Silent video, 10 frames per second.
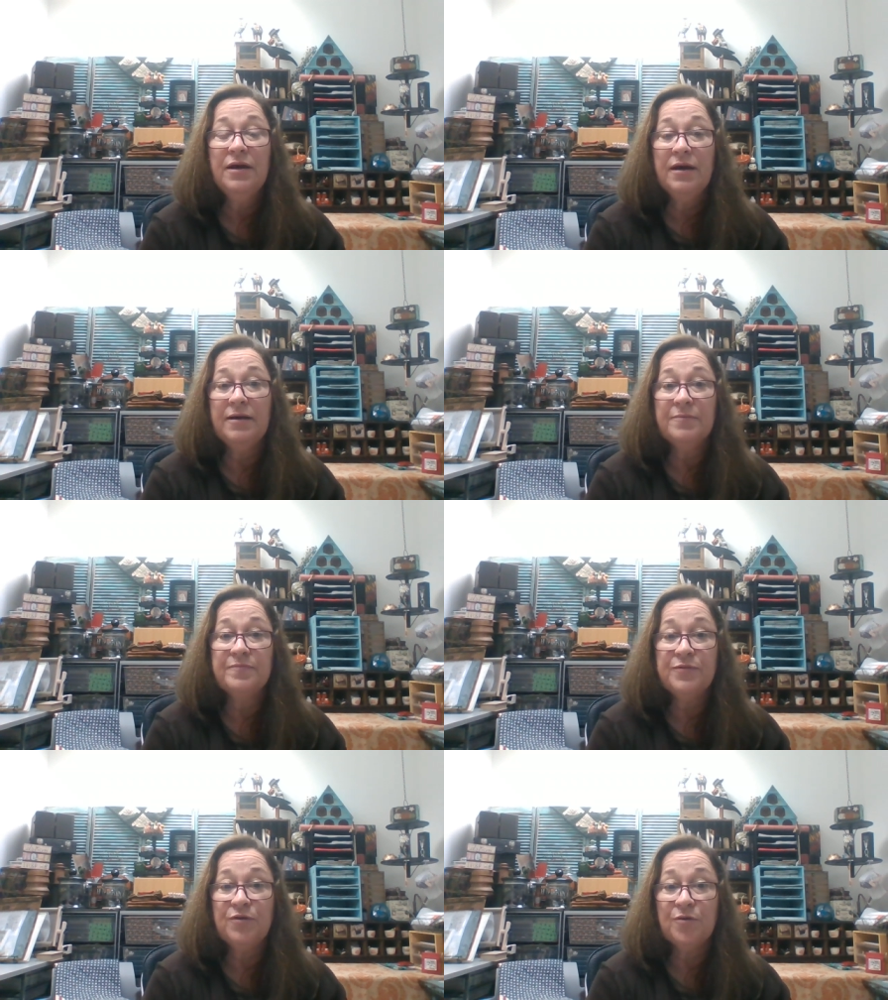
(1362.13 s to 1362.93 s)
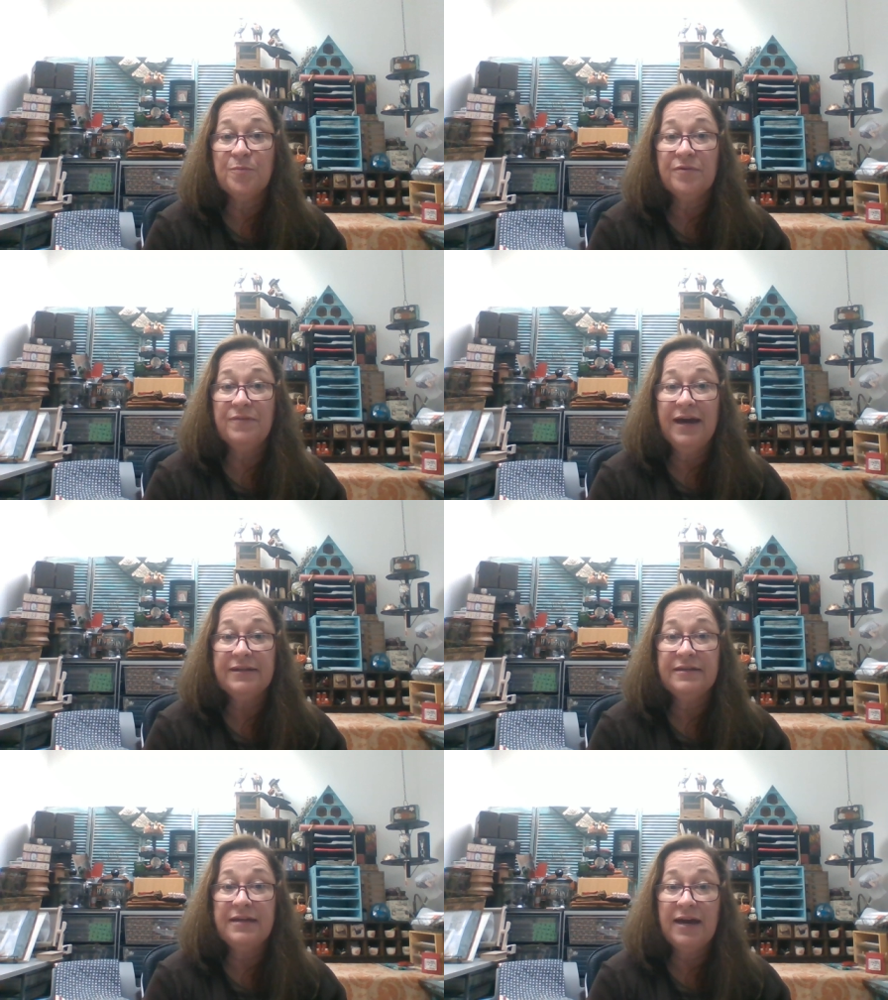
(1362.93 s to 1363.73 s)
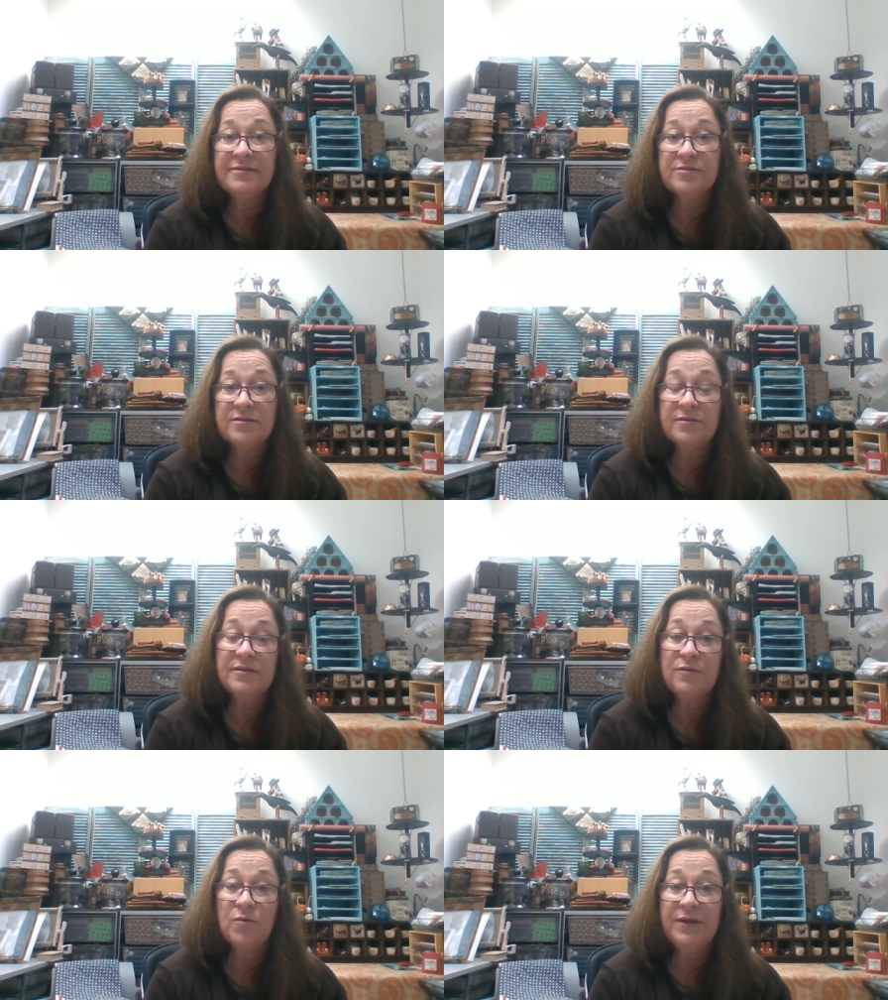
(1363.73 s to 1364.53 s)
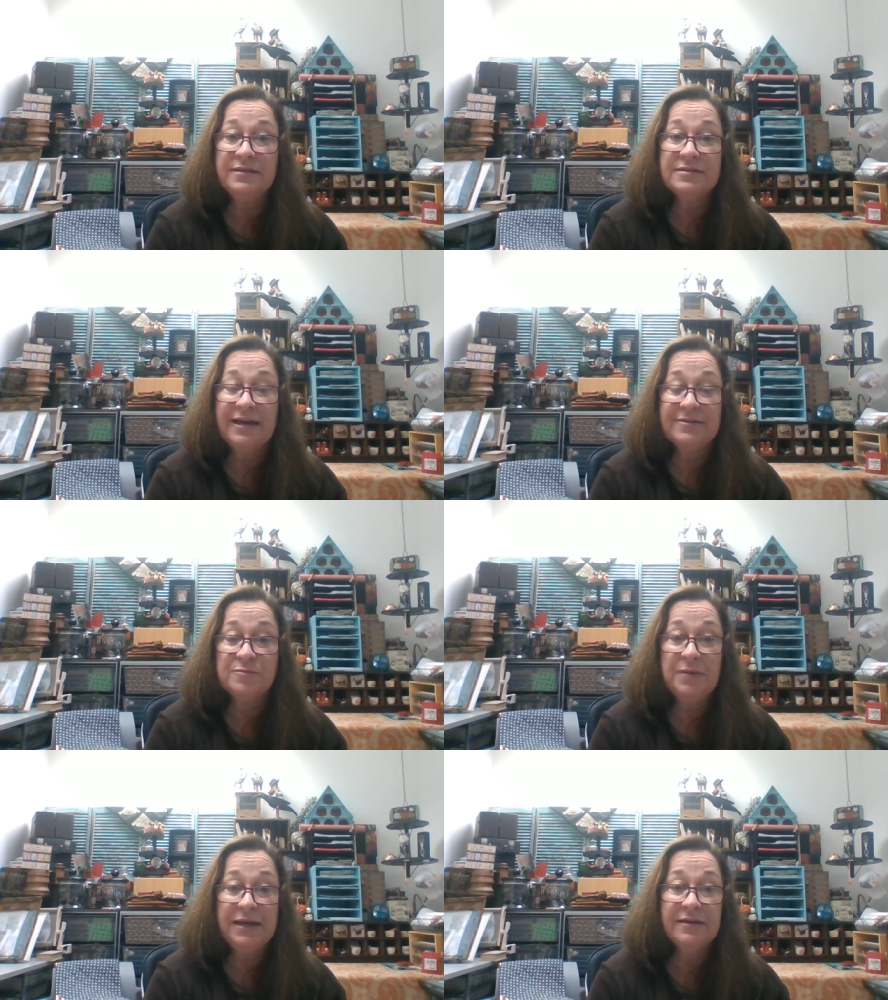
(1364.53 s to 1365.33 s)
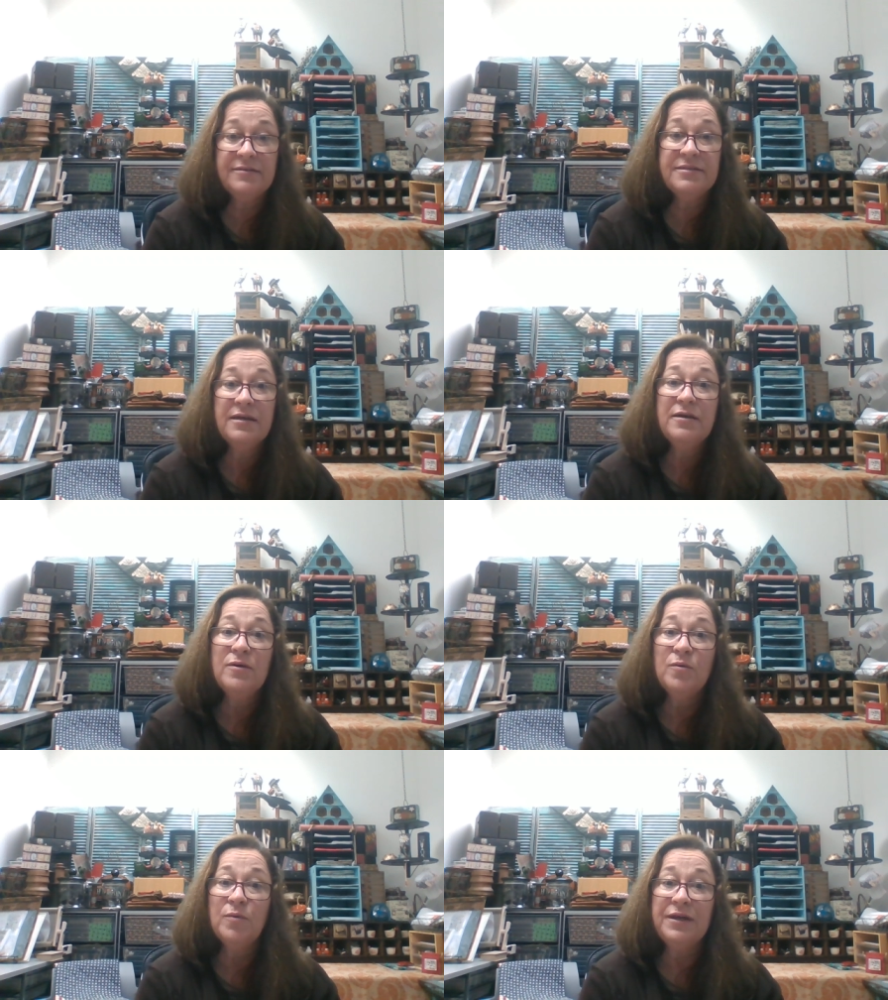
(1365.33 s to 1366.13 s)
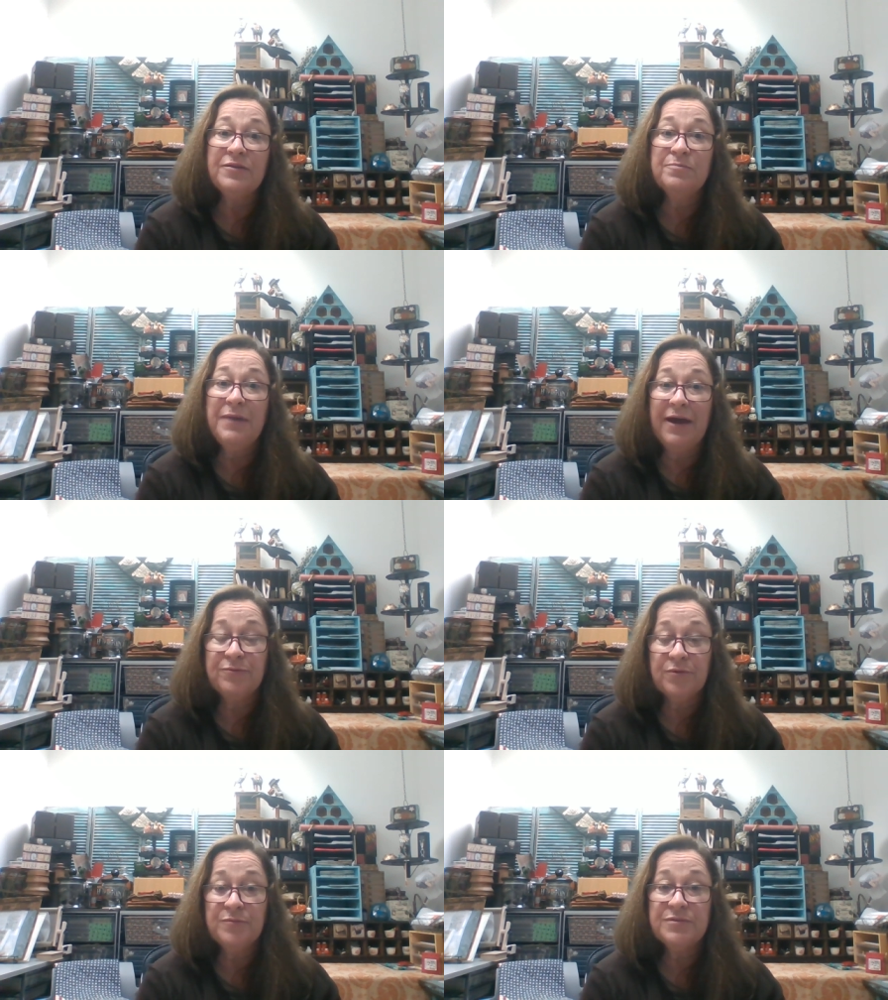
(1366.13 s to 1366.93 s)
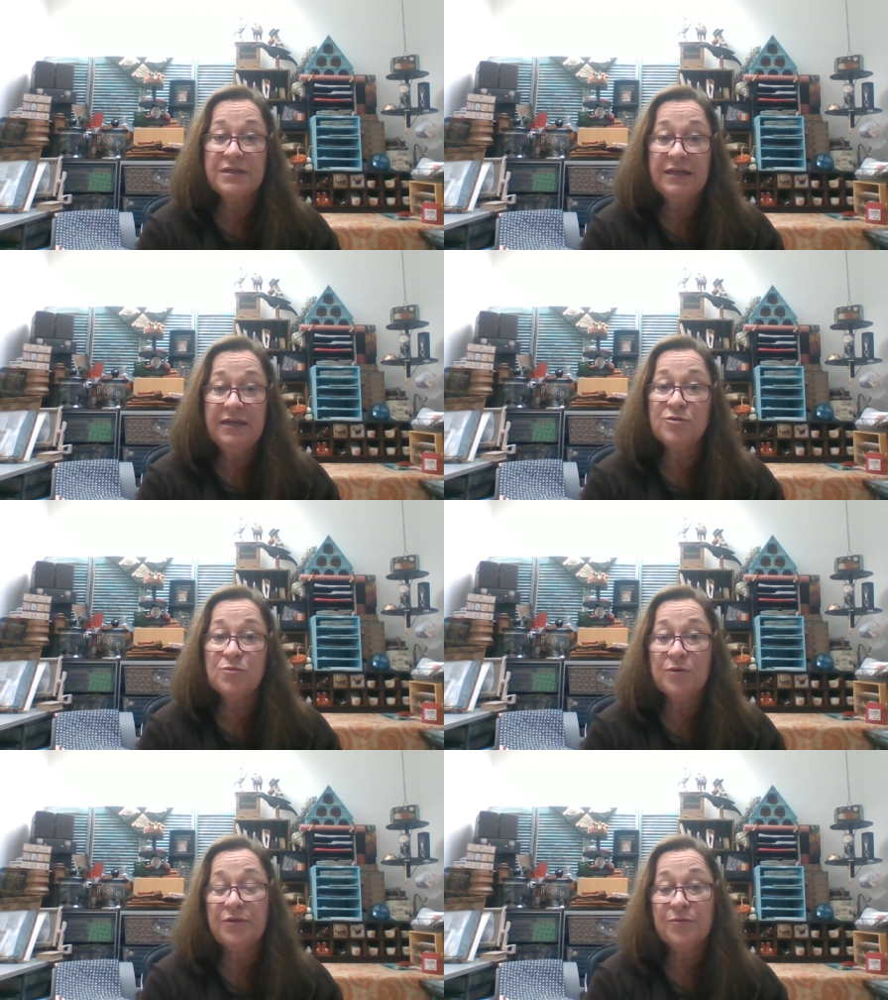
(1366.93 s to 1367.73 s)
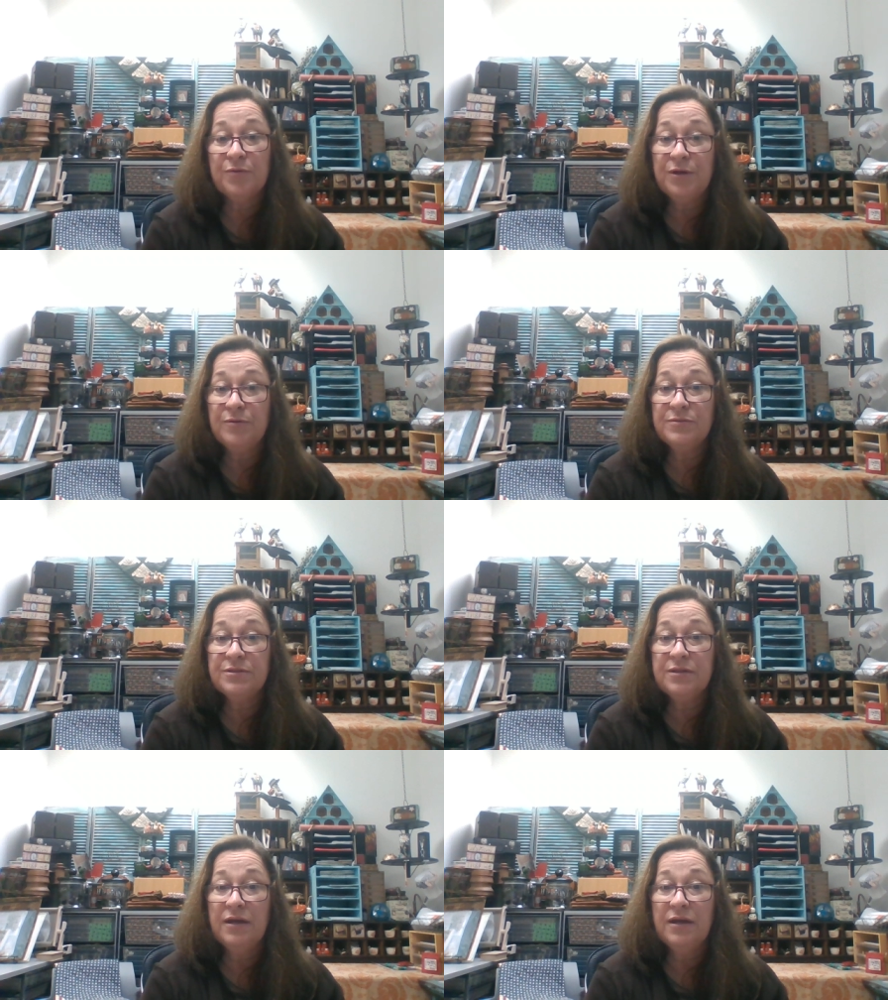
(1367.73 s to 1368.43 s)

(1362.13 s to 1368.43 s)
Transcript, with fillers: Um, you're provided nice queen size beds with bathrooms in each one of the rooms.